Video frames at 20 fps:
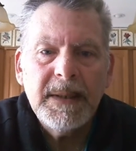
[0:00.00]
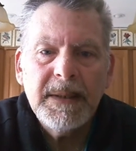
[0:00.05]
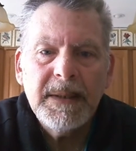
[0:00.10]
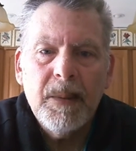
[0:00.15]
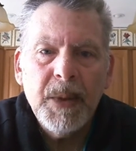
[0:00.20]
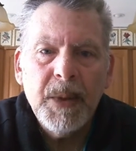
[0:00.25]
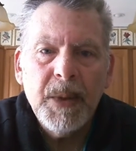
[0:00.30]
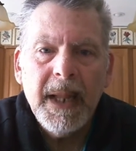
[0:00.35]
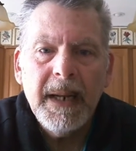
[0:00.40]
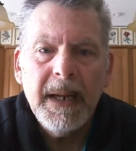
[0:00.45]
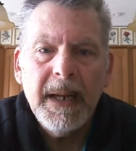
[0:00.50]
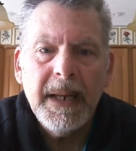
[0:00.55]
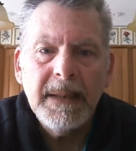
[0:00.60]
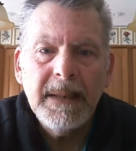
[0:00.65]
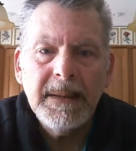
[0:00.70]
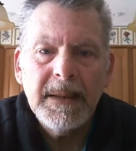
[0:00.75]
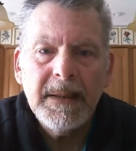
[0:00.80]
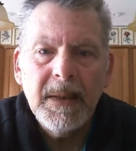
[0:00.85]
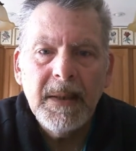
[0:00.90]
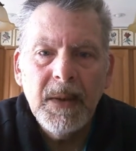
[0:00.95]
Someone that
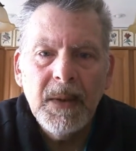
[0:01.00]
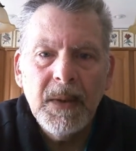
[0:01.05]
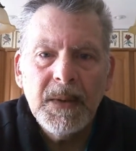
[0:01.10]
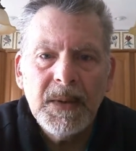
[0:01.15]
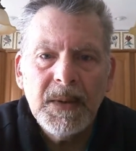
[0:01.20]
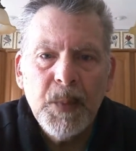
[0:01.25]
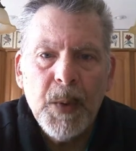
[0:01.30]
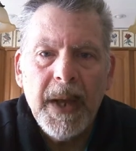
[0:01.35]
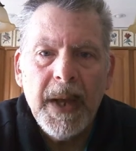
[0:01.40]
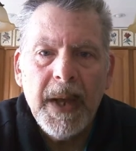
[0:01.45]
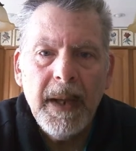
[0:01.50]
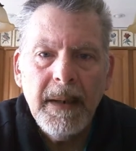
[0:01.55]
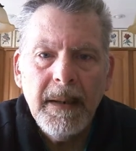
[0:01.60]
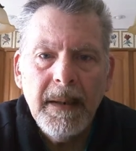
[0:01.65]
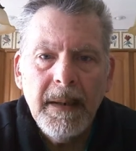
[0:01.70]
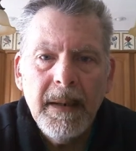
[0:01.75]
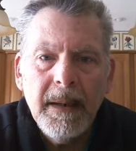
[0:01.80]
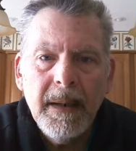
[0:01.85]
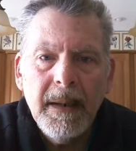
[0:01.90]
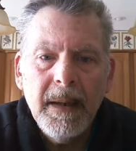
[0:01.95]
needs to lose weight,
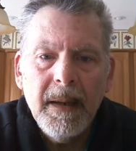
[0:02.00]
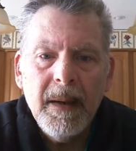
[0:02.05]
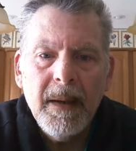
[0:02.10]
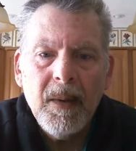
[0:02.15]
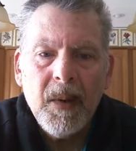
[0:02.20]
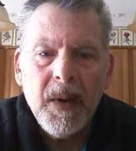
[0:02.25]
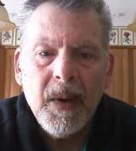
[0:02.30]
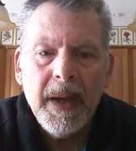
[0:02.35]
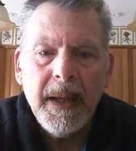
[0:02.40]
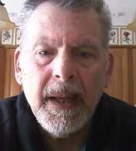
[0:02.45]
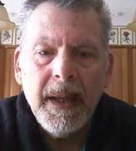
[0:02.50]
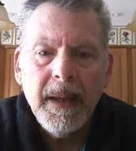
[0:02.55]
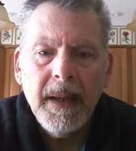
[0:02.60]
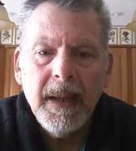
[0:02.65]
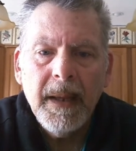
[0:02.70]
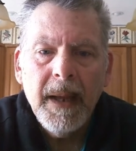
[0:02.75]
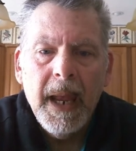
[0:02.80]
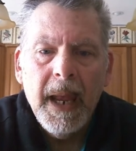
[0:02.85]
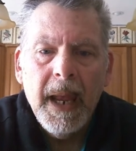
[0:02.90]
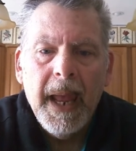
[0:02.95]
okay?
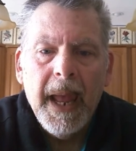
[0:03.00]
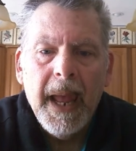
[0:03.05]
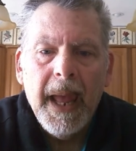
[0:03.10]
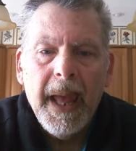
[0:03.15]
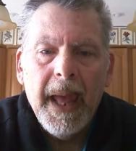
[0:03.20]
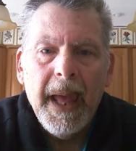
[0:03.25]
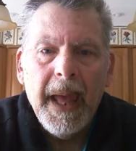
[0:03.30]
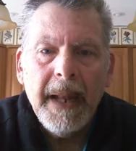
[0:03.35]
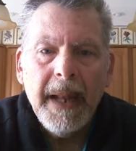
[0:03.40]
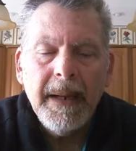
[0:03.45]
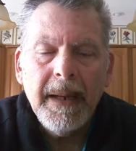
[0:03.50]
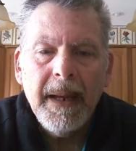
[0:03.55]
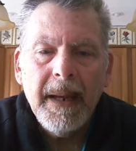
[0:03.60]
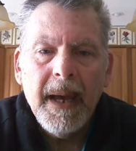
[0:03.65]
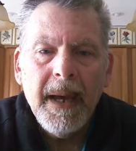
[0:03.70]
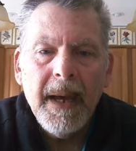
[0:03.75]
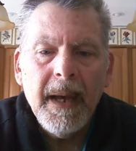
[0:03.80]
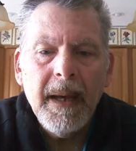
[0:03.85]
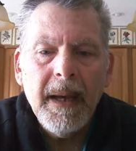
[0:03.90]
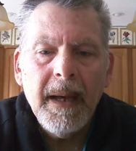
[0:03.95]
And,